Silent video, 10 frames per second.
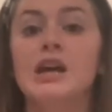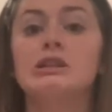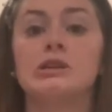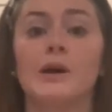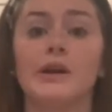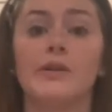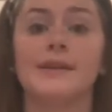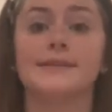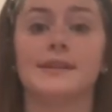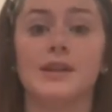So I know
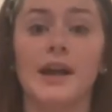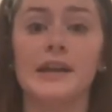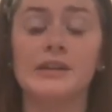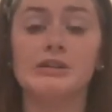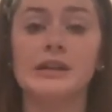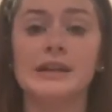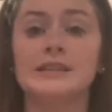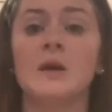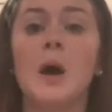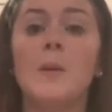that's a lot of
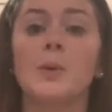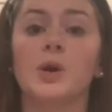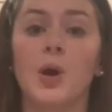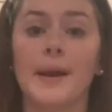ingredients, but go